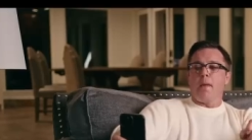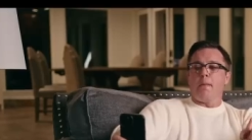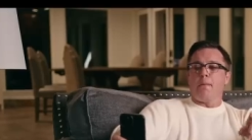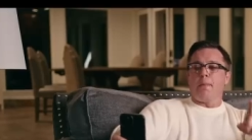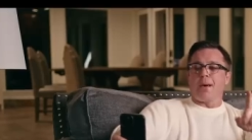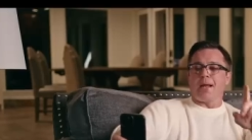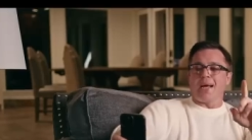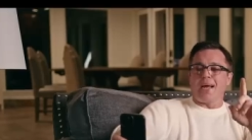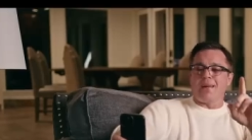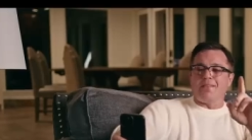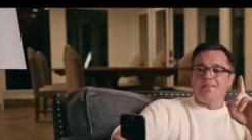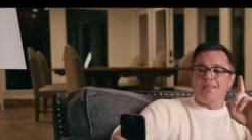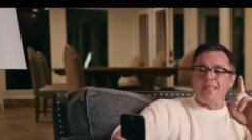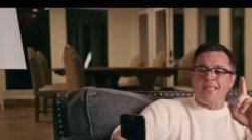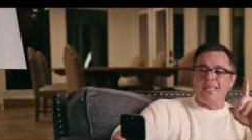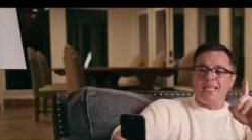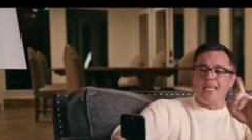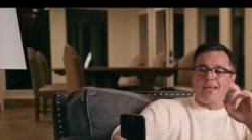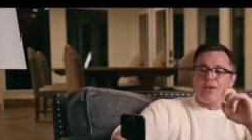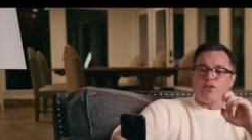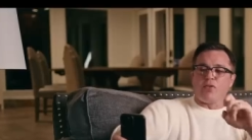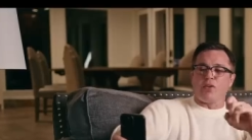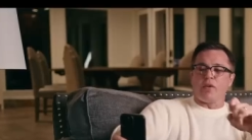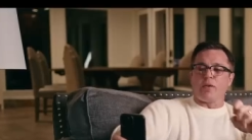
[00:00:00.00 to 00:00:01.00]
But I've
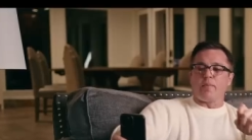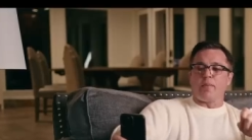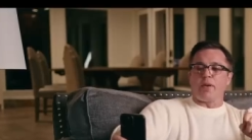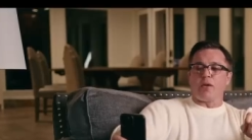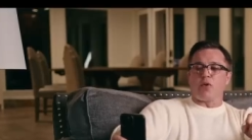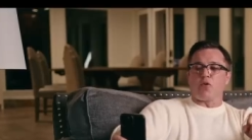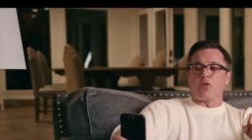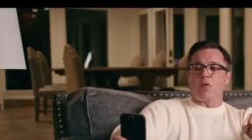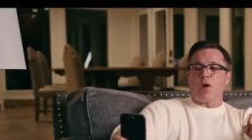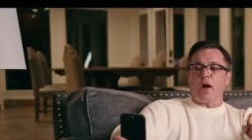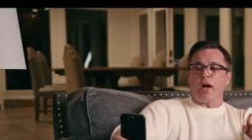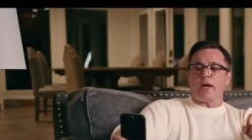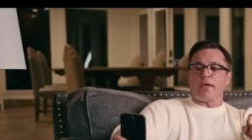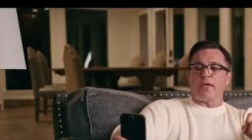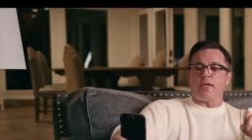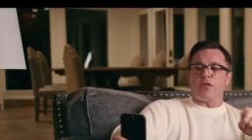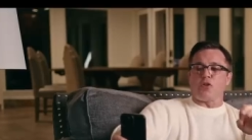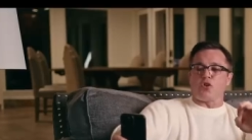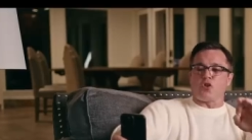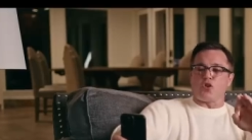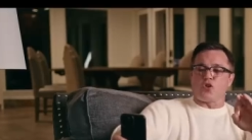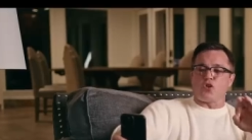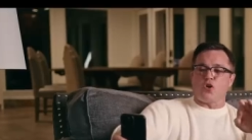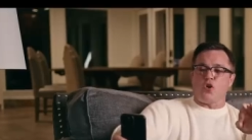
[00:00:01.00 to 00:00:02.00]
literally been grinding
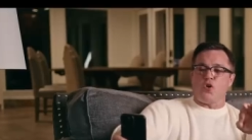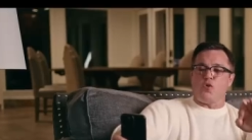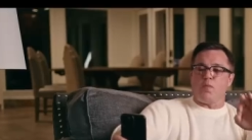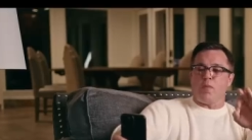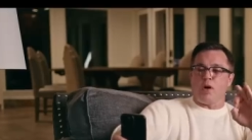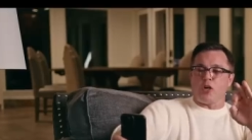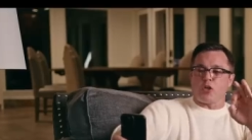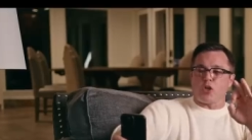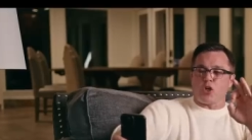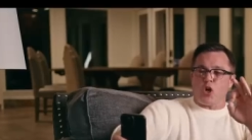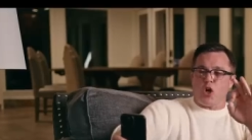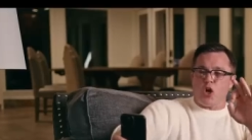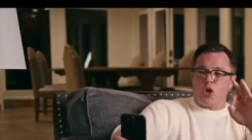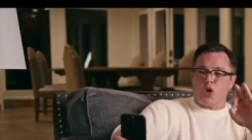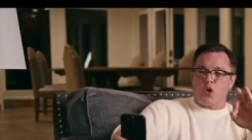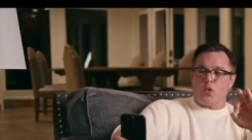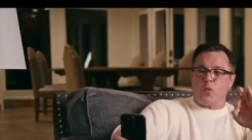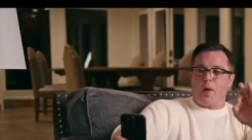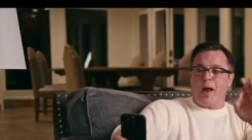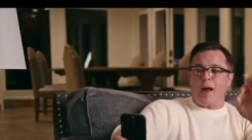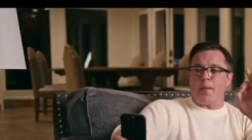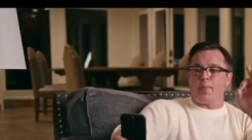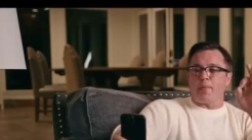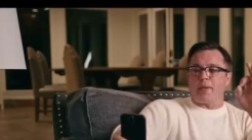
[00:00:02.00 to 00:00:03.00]
so much on
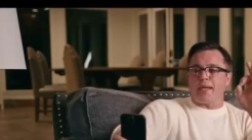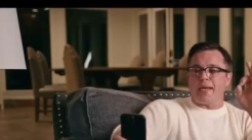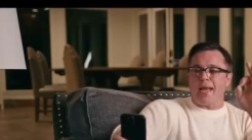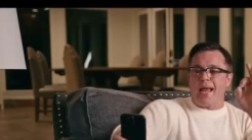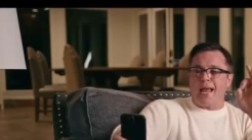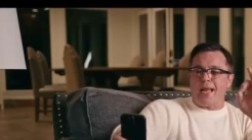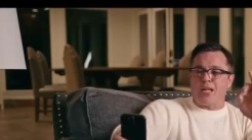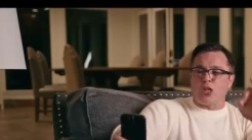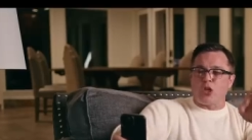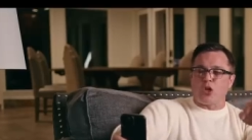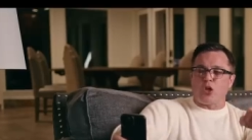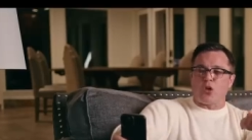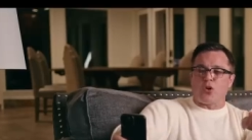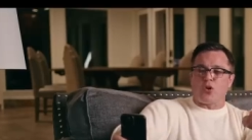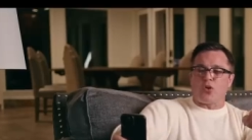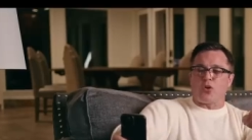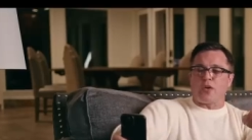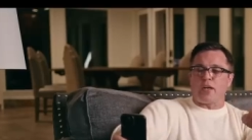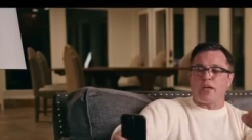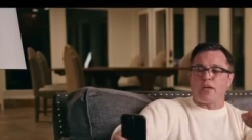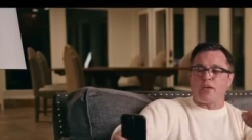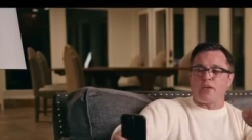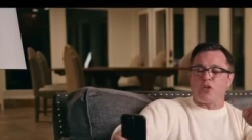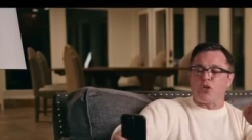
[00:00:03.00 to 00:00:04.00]
grappling and
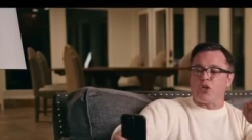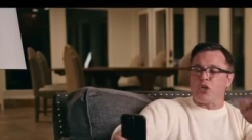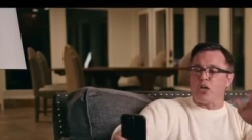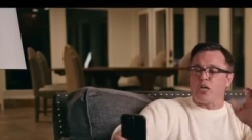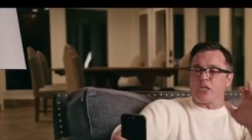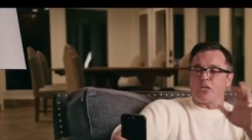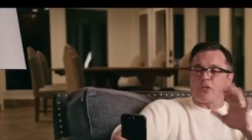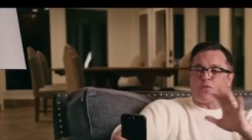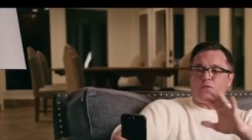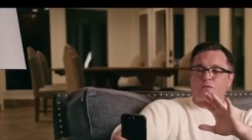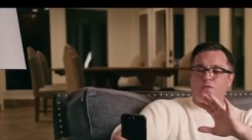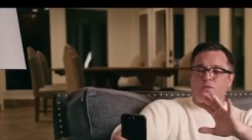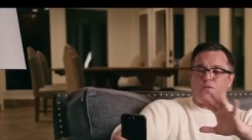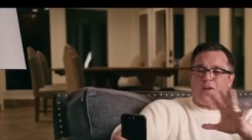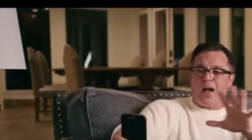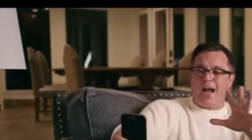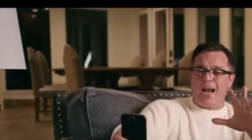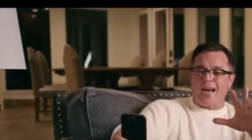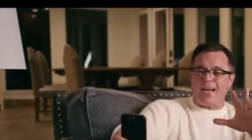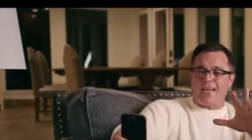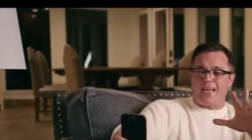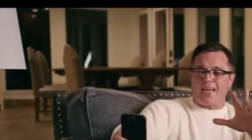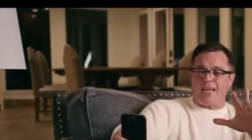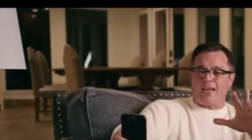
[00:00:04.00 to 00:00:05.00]
learning, just
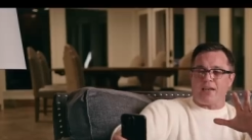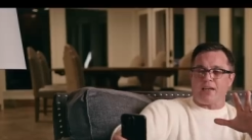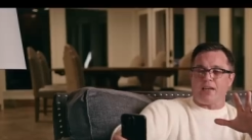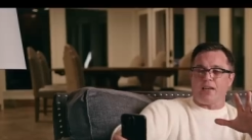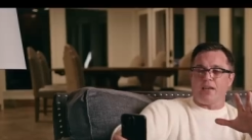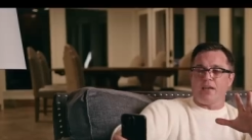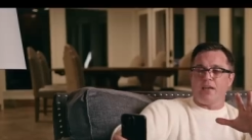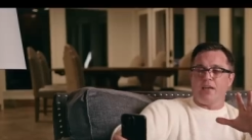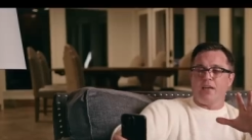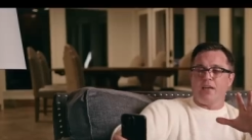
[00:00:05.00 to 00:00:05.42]
fighting,